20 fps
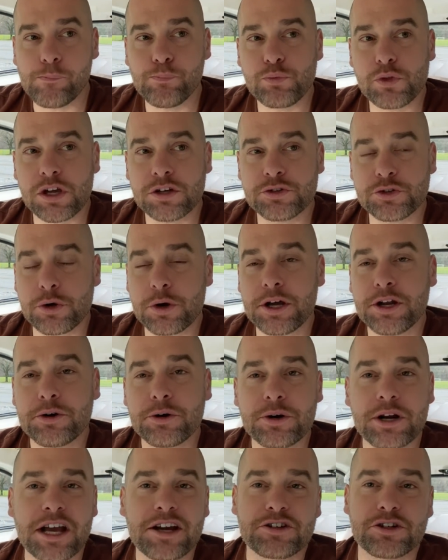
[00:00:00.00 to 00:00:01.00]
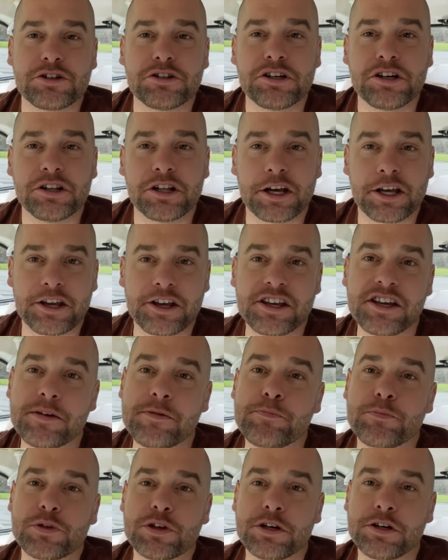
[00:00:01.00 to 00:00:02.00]
And so I don't actually like
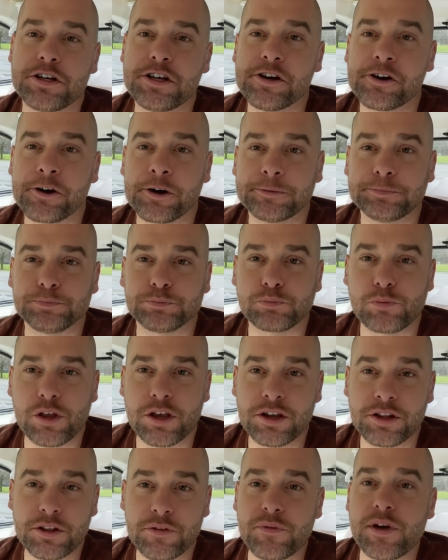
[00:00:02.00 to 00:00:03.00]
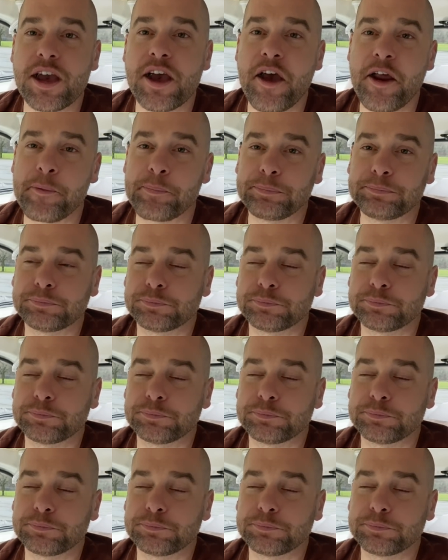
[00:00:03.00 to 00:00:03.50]
keep the deer in the van.